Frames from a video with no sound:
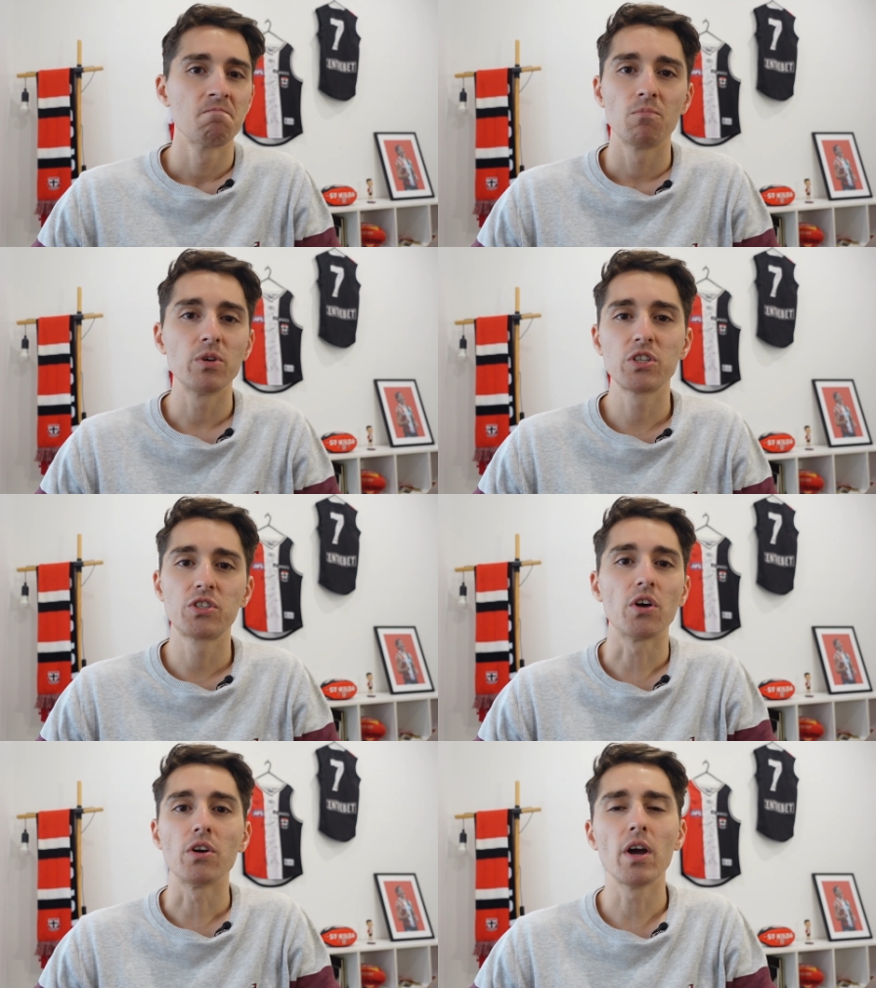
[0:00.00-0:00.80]
We just
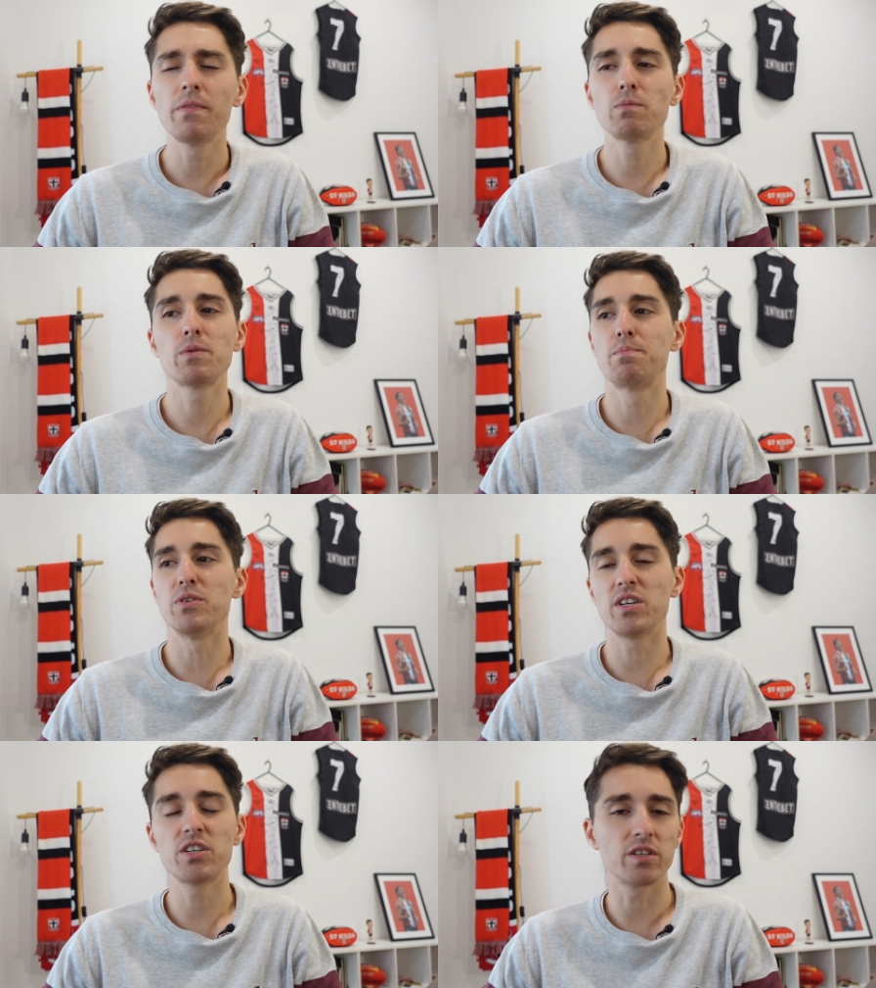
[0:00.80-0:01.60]
don't know. Even with
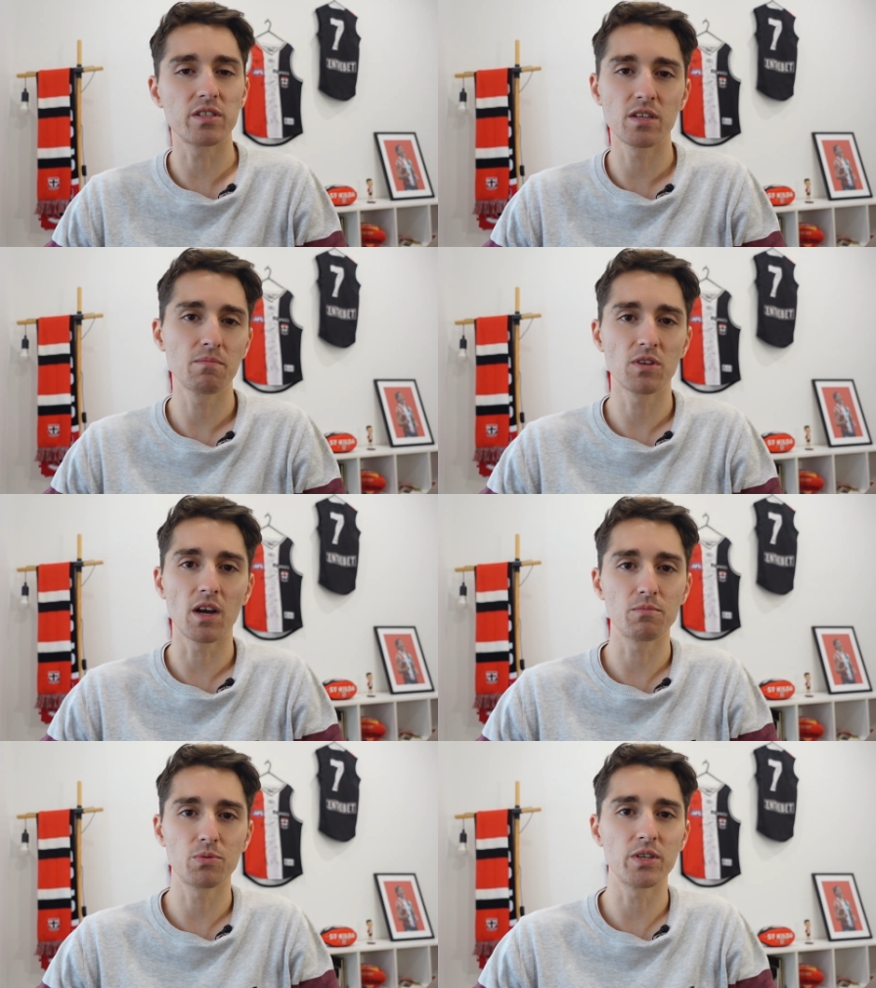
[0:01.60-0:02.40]
positions,
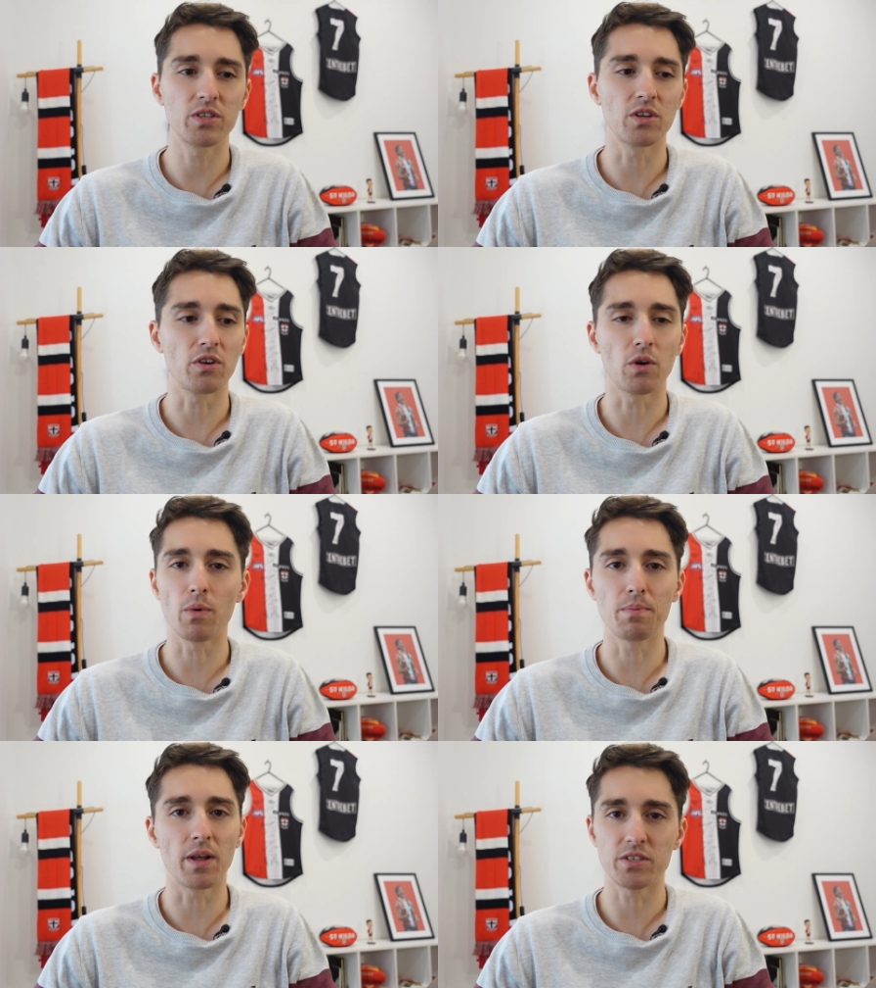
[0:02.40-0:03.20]
sometimes we just don't know
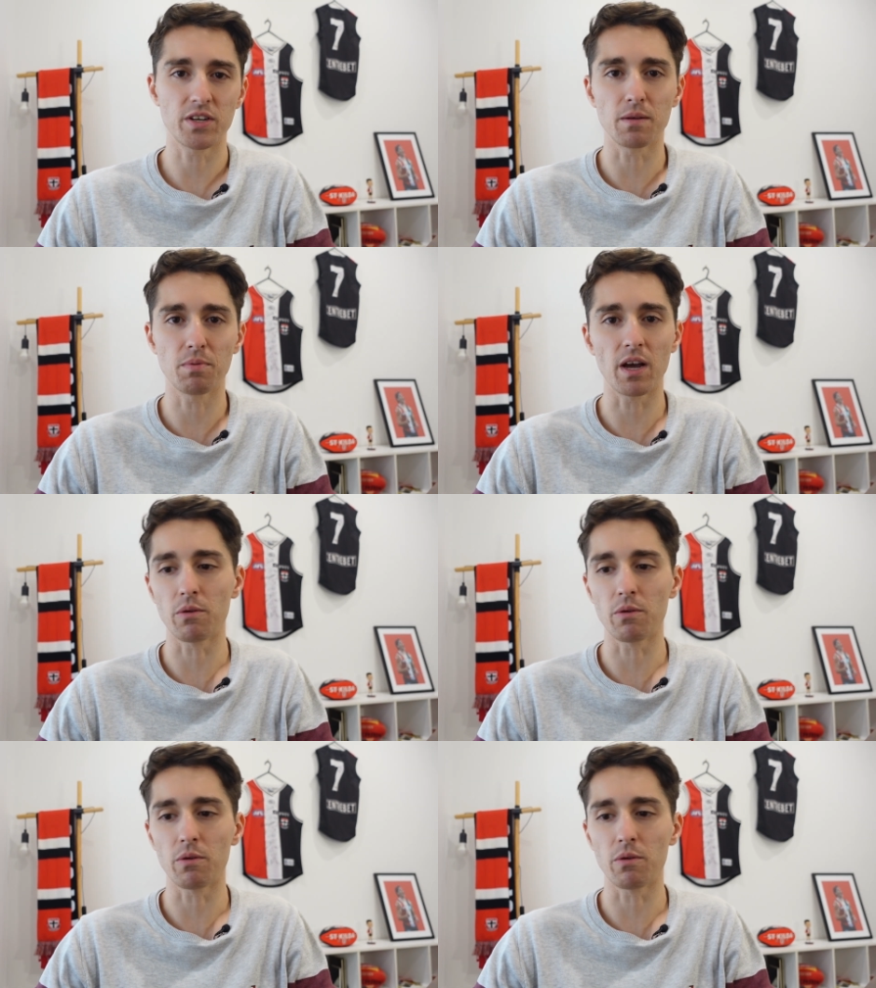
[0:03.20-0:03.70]
where players are going to play.